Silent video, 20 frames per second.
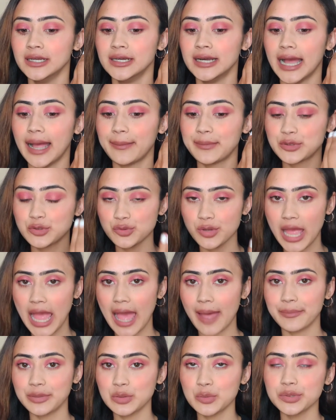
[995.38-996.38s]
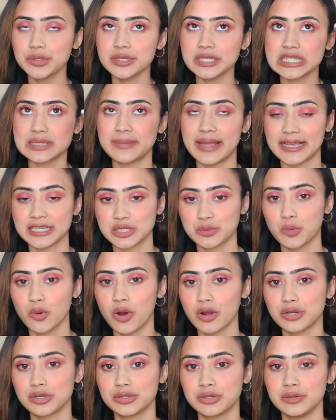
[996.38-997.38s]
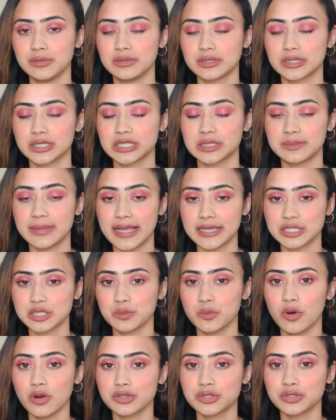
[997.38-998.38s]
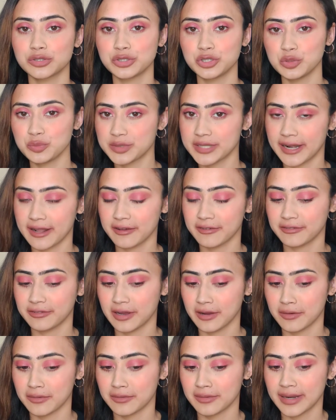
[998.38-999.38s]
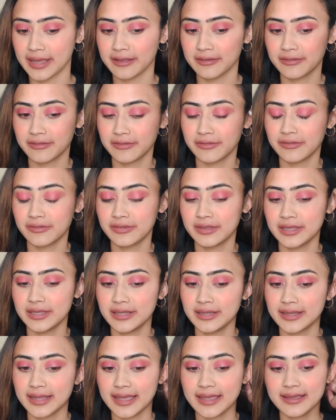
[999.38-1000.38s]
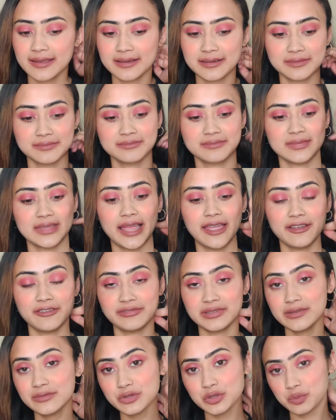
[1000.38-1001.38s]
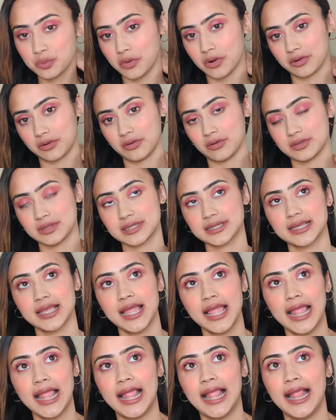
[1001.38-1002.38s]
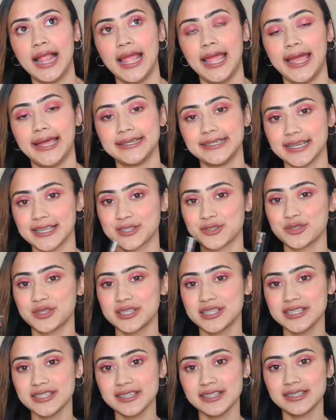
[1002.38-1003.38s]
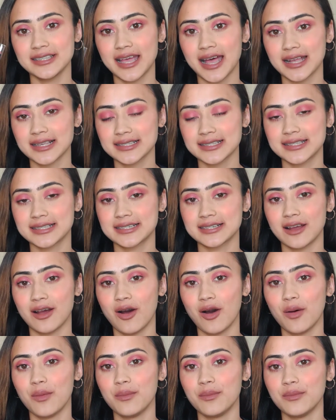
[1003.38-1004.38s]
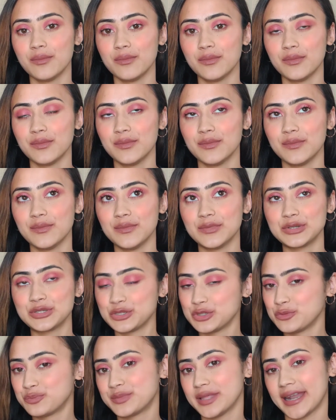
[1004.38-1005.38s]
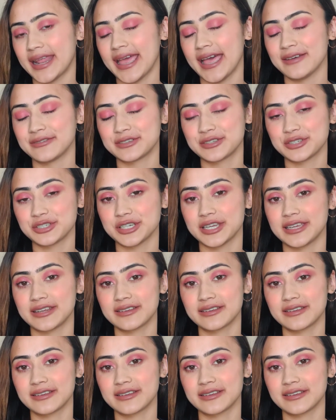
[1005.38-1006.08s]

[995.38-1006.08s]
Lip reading: I'm so happy with the Smashbox dupes that I found. I feel like I found spot-ons. And yeah, so this is the last dupe that I have to share.